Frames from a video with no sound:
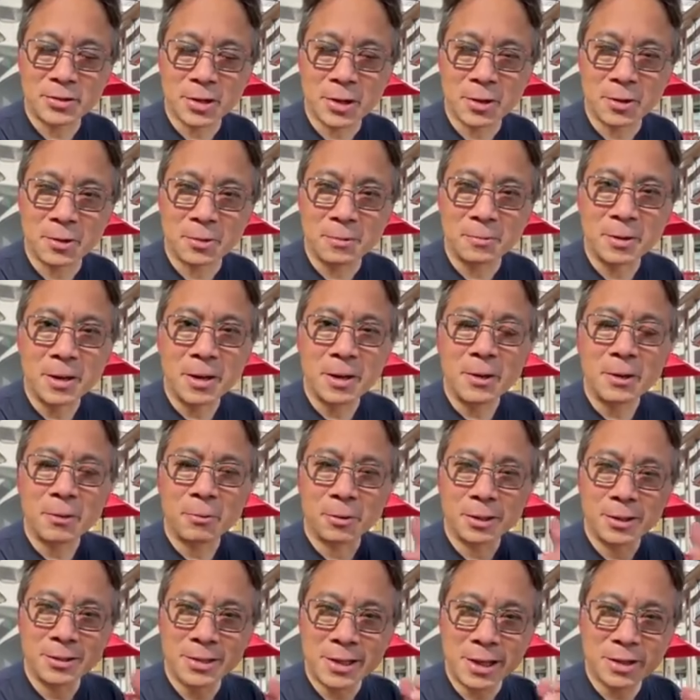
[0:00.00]
So
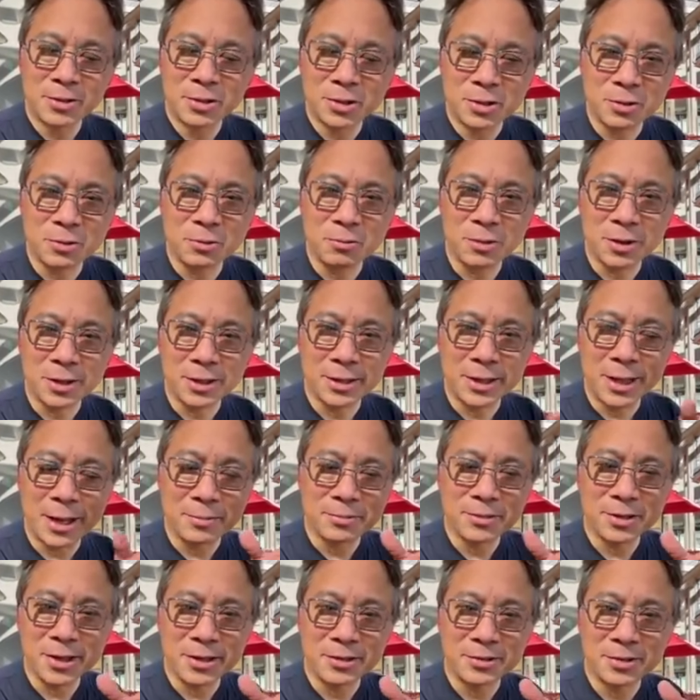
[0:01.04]
what does that do when
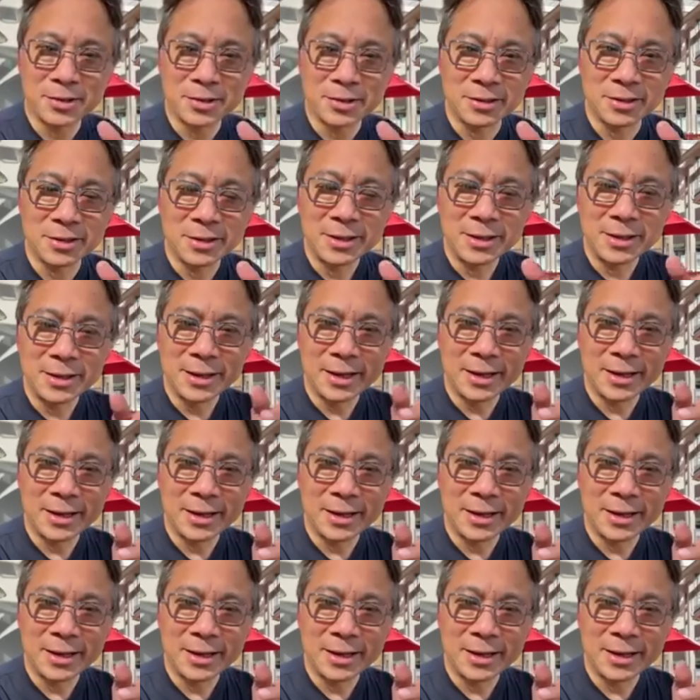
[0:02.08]
capsaicin